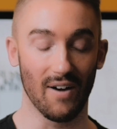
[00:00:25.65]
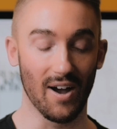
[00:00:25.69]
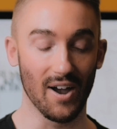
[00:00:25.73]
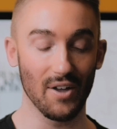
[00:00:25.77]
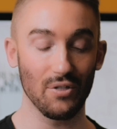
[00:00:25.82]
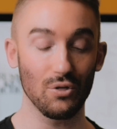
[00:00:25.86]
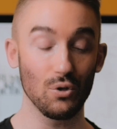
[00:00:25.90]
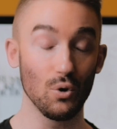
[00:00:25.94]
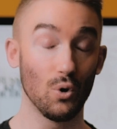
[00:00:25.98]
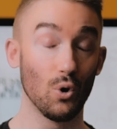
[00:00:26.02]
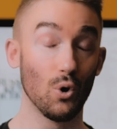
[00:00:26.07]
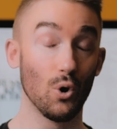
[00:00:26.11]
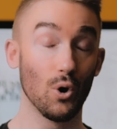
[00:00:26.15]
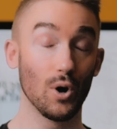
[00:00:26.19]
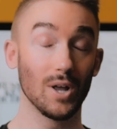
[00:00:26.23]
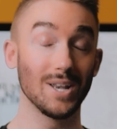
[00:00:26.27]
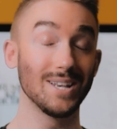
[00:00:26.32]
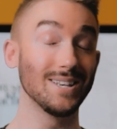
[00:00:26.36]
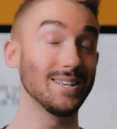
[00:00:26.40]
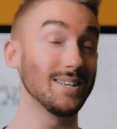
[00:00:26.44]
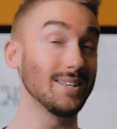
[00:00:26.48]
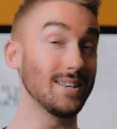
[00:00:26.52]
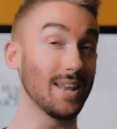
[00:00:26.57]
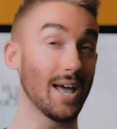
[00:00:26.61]
I thought
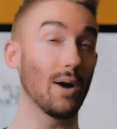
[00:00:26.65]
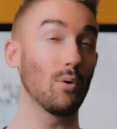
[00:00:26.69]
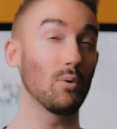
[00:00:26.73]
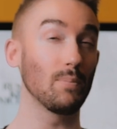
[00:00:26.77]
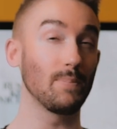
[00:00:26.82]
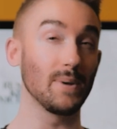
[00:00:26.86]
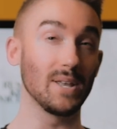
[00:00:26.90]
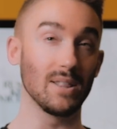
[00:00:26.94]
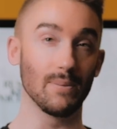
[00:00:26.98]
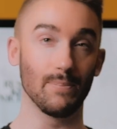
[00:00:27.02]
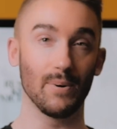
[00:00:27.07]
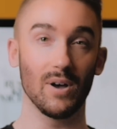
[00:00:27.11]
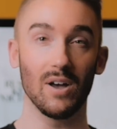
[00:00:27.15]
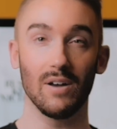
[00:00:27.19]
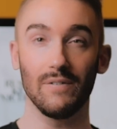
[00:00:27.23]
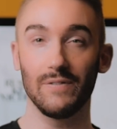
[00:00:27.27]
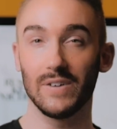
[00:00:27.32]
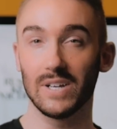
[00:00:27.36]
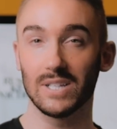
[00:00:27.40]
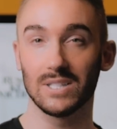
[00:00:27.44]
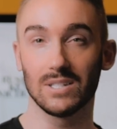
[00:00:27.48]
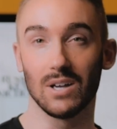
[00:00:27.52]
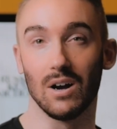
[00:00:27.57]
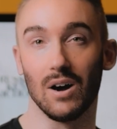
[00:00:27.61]
now would be the
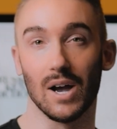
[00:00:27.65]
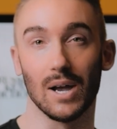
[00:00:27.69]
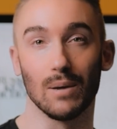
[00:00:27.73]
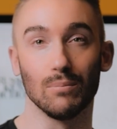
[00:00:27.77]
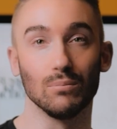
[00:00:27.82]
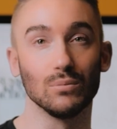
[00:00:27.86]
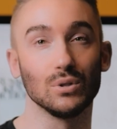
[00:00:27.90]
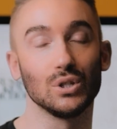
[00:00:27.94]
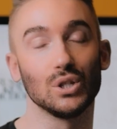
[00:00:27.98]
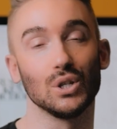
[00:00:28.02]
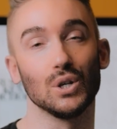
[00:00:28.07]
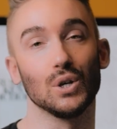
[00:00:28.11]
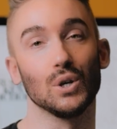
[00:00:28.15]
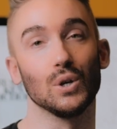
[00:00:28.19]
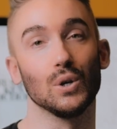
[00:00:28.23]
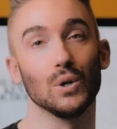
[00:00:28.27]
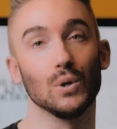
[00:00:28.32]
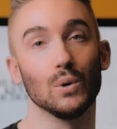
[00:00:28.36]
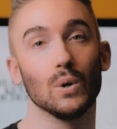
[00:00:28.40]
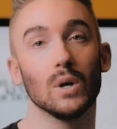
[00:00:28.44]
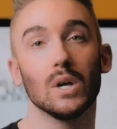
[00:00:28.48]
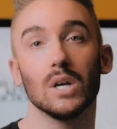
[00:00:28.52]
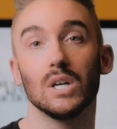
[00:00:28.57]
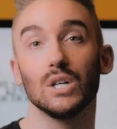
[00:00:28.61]
perfect time
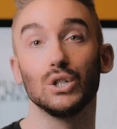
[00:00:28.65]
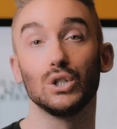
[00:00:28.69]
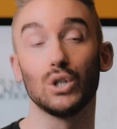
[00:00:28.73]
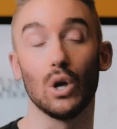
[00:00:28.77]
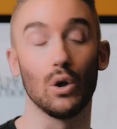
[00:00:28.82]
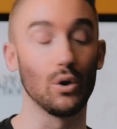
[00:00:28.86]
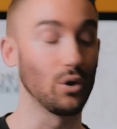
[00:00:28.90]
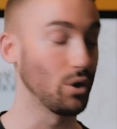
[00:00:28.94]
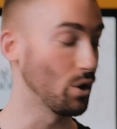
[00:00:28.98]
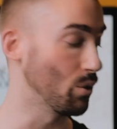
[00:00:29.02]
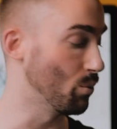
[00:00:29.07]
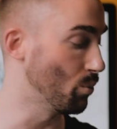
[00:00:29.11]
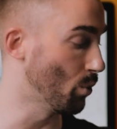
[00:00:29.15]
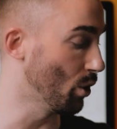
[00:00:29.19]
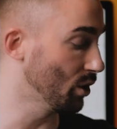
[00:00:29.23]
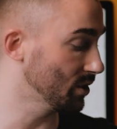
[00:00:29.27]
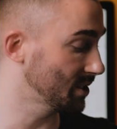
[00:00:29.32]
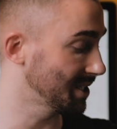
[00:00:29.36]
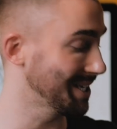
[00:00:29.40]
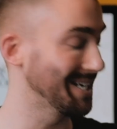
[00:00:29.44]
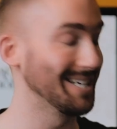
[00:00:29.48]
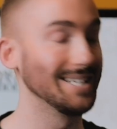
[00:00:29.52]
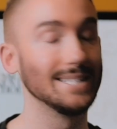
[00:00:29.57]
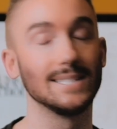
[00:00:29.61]
to show you
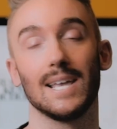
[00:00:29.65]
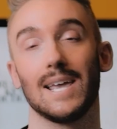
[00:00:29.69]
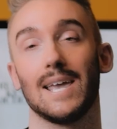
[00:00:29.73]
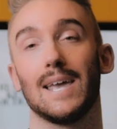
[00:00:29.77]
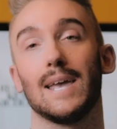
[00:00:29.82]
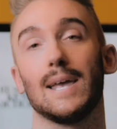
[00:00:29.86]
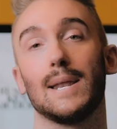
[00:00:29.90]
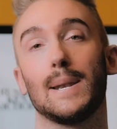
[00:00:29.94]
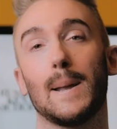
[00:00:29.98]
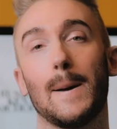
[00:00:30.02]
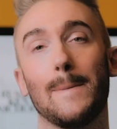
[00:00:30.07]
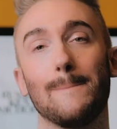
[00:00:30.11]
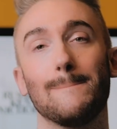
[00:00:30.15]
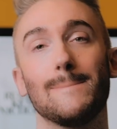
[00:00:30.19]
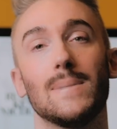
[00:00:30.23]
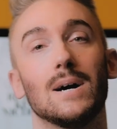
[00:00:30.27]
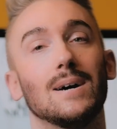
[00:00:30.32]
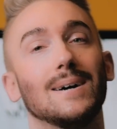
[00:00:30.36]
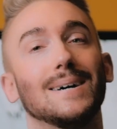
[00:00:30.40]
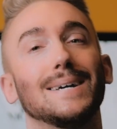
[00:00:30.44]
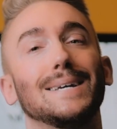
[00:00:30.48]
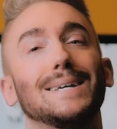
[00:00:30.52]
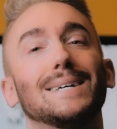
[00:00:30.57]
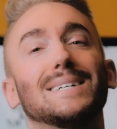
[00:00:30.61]
what is in
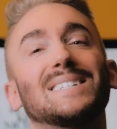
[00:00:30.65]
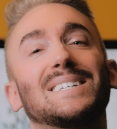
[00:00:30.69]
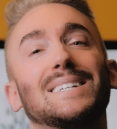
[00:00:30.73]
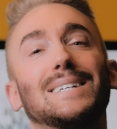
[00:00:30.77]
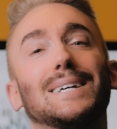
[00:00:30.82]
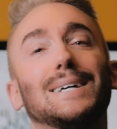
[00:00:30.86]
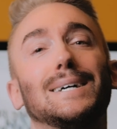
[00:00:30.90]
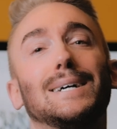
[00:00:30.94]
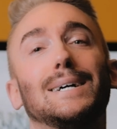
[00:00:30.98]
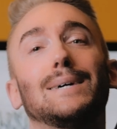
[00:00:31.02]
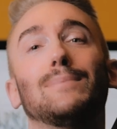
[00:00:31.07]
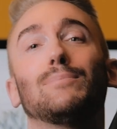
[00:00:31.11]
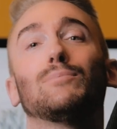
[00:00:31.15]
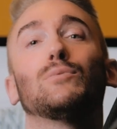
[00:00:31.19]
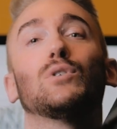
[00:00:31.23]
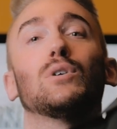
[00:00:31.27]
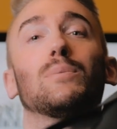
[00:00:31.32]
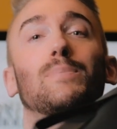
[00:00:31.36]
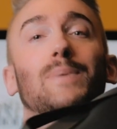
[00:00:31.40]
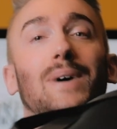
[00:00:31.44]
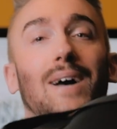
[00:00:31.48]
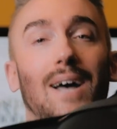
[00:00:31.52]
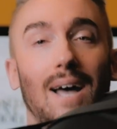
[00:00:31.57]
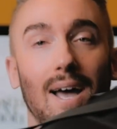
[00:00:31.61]
my
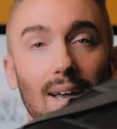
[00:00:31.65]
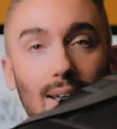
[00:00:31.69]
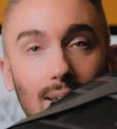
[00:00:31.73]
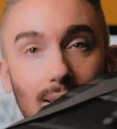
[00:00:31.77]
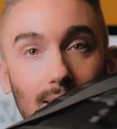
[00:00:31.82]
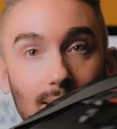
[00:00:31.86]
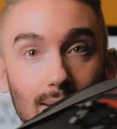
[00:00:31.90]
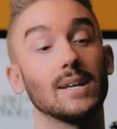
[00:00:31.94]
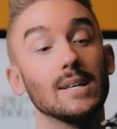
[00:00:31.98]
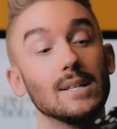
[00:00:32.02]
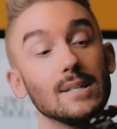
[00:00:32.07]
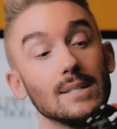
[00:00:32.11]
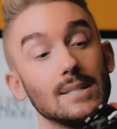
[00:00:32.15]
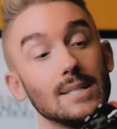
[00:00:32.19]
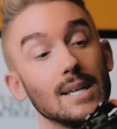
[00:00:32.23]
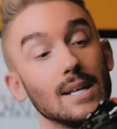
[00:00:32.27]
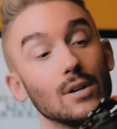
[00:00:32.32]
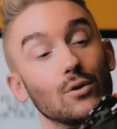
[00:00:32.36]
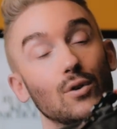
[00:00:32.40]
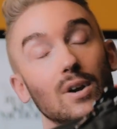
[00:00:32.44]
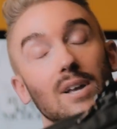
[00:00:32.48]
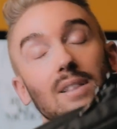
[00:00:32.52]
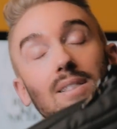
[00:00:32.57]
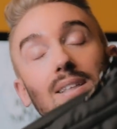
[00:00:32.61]
camera bag,
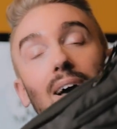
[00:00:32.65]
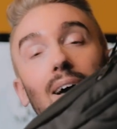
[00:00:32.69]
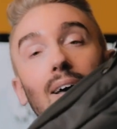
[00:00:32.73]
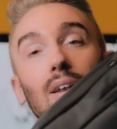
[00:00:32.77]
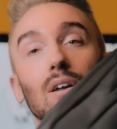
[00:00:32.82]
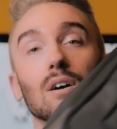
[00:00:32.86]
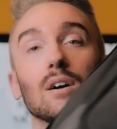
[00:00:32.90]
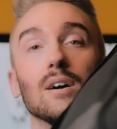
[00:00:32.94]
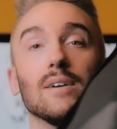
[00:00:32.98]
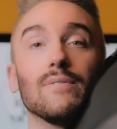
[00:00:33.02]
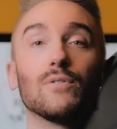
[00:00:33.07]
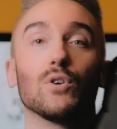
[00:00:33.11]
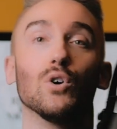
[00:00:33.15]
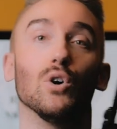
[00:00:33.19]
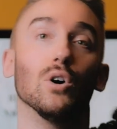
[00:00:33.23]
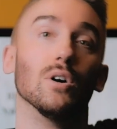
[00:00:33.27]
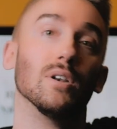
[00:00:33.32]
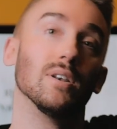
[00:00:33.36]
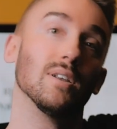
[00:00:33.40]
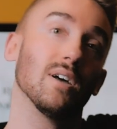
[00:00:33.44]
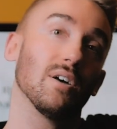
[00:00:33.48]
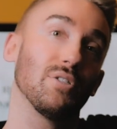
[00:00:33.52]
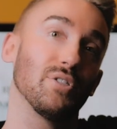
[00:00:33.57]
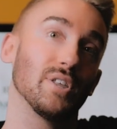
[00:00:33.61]
considering that I've
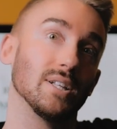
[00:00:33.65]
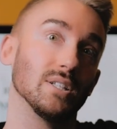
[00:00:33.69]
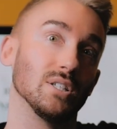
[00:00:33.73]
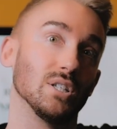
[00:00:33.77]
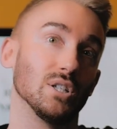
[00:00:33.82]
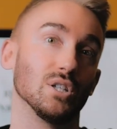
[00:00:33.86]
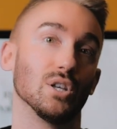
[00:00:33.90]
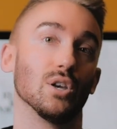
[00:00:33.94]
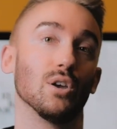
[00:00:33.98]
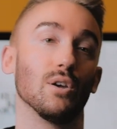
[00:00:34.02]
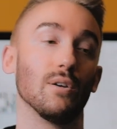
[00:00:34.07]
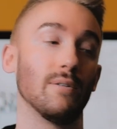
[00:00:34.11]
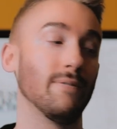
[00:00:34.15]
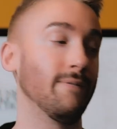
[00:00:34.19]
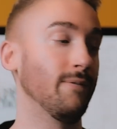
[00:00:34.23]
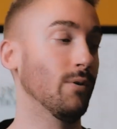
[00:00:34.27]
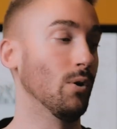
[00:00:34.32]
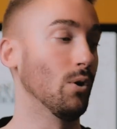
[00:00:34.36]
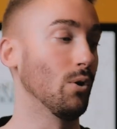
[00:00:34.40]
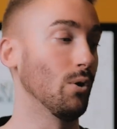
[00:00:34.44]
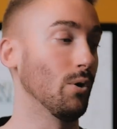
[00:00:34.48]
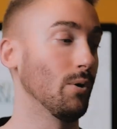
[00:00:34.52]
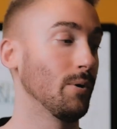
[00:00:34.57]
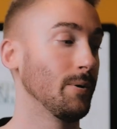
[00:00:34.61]
got nothing to do
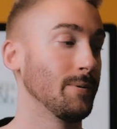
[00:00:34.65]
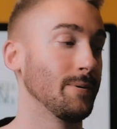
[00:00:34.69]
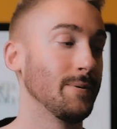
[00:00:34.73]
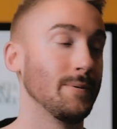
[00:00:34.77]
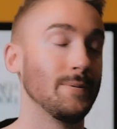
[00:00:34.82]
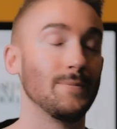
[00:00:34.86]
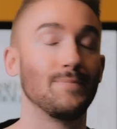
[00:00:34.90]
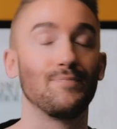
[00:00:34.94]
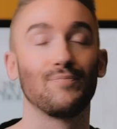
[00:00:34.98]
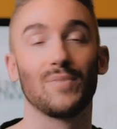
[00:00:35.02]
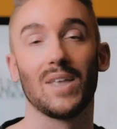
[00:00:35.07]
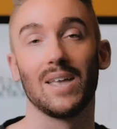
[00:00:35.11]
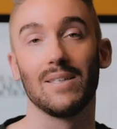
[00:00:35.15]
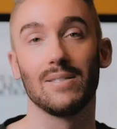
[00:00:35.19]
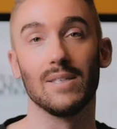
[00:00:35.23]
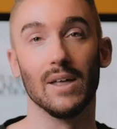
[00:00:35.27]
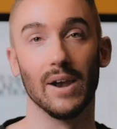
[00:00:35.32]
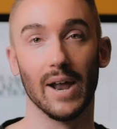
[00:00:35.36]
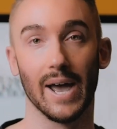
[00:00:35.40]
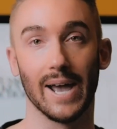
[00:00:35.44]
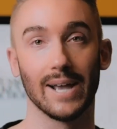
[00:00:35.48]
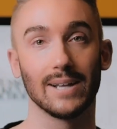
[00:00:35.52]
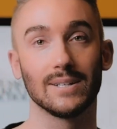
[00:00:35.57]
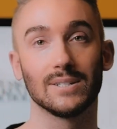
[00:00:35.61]
for the
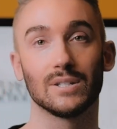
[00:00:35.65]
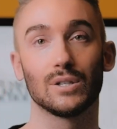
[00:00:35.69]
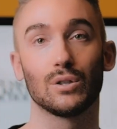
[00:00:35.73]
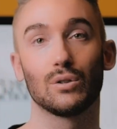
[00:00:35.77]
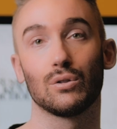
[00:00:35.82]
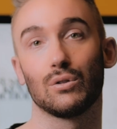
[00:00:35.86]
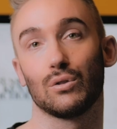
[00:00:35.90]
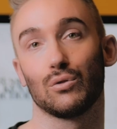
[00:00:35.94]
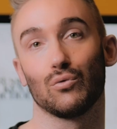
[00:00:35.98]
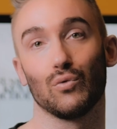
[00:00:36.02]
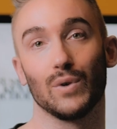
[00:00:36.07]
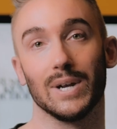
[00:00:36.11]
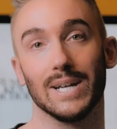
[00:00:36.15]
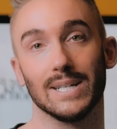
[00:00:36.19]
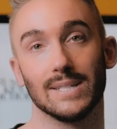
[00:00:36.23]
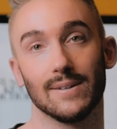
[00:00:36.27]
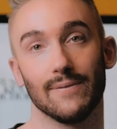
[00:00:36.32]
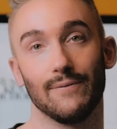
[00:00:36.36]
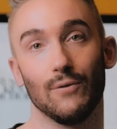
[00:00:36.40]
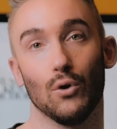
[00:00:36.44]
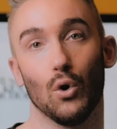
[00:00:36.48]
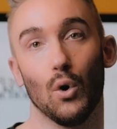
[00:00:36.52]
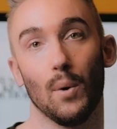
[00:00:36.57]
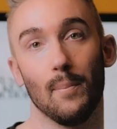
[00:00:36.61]
next 3 to
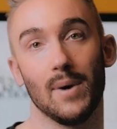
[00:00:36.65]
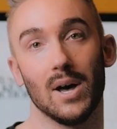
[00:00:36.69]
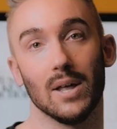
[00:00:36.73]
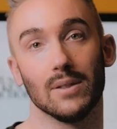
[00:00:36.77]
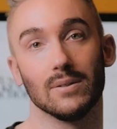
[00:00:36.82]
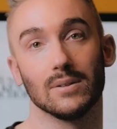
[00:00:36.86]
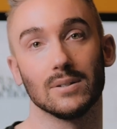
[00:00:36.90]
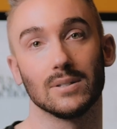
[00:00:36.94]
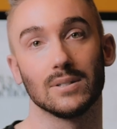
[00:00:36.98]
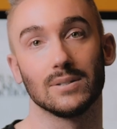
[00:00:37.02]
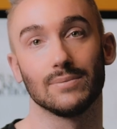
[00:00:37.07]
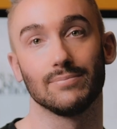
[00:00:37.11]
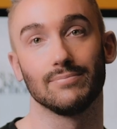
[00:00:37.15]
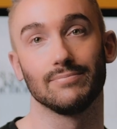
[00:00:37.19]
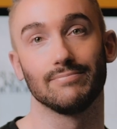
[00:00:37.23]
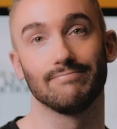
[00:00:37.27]
4 months.